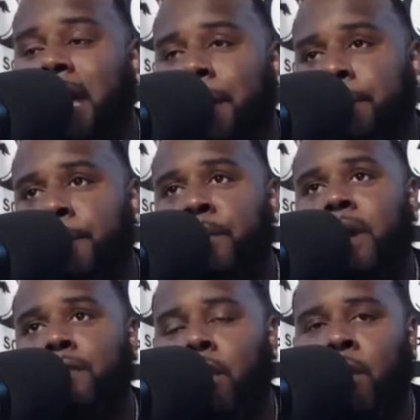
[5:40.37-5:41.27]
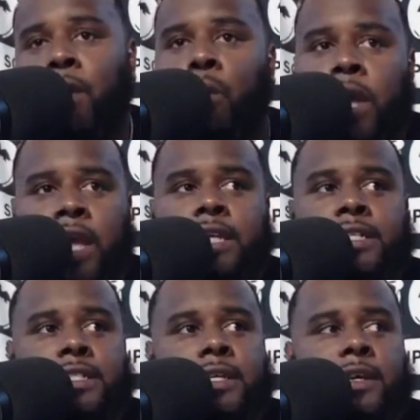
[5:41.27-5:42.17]
people have
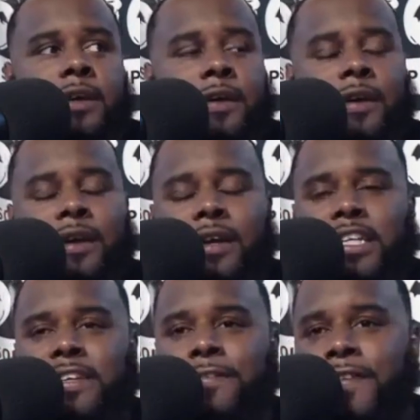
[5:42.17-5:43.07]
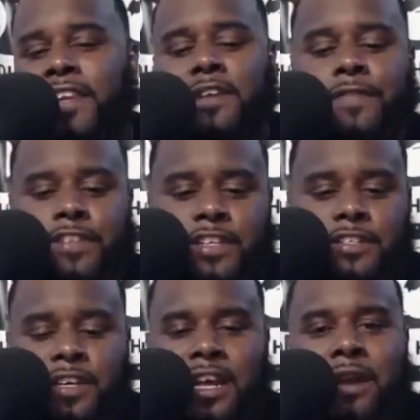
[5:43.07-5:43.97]
always Defended 50
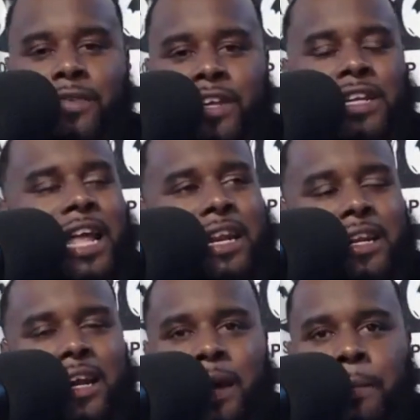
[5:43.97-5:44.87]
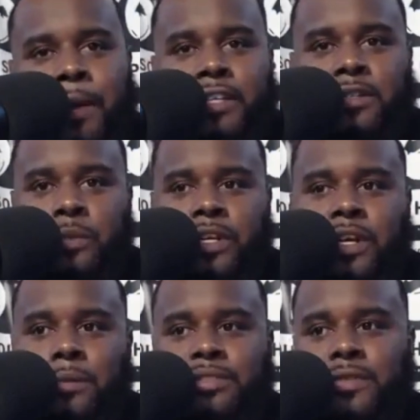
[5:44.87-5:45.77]
Cent. I read a lot of the comments when it
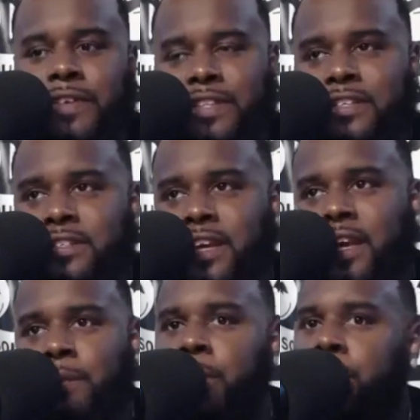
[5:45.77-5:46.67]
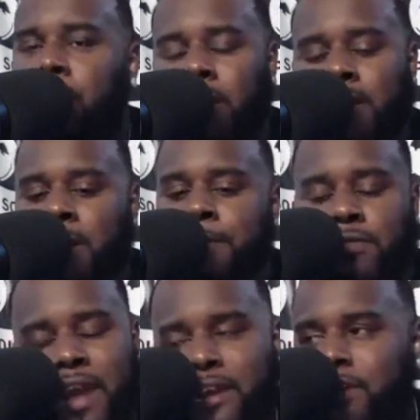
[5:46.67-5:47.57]
comes to 50 Cent and people calling him a
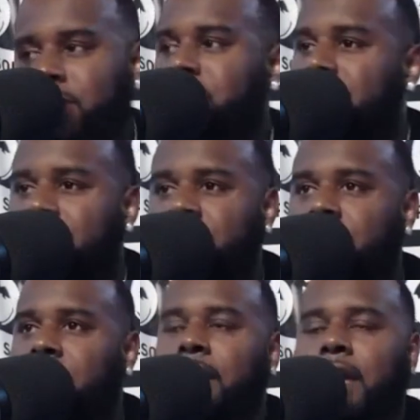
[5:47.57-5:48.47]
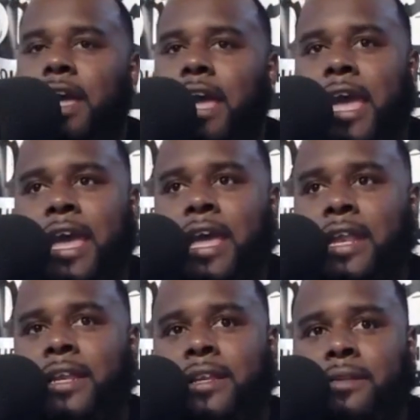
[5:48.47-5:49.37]
rat or a snitch.
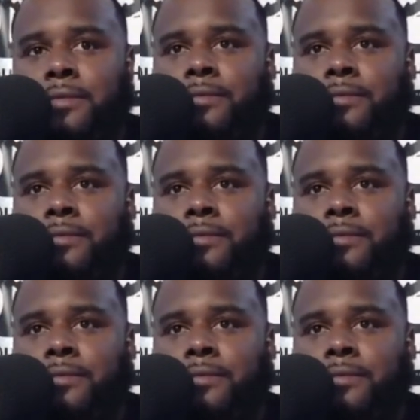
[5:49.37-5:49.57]
And